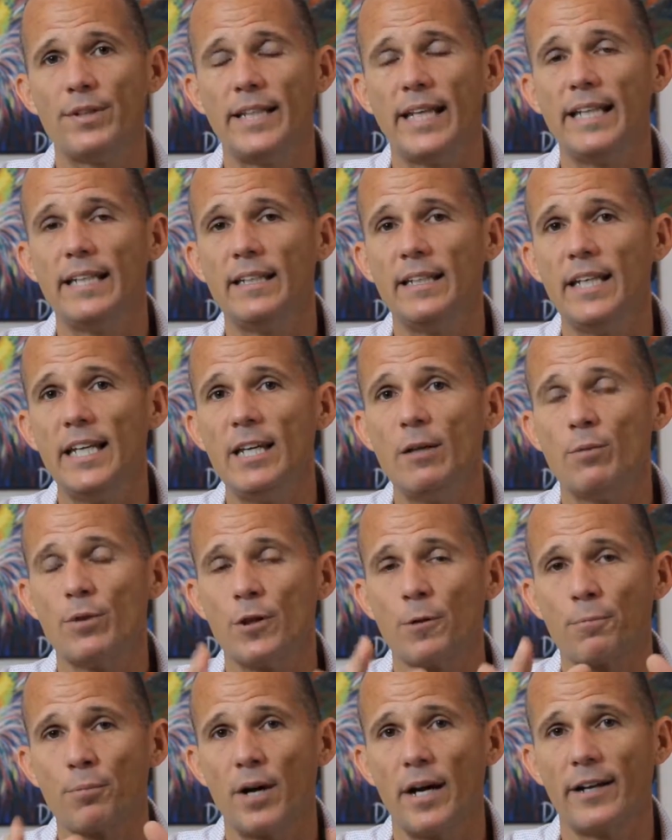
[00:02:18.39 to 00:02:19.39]
they need with
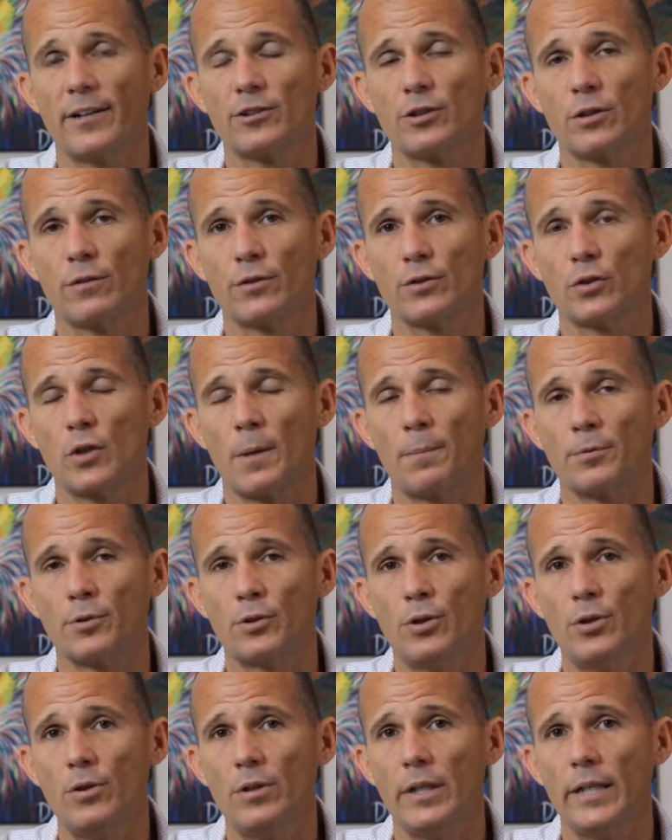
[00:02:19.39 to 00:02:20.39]
your product, service, or
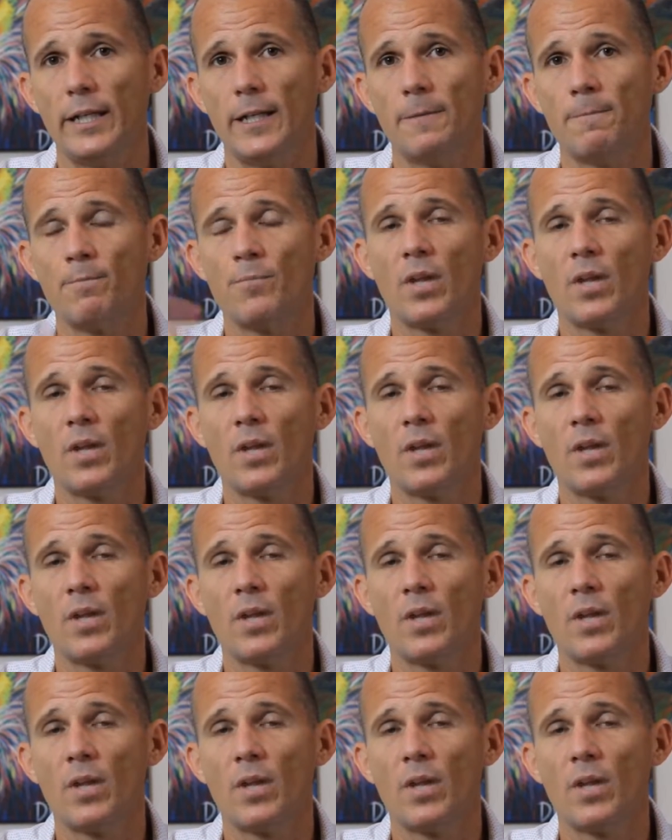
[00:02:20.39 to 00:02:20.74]
opportunity,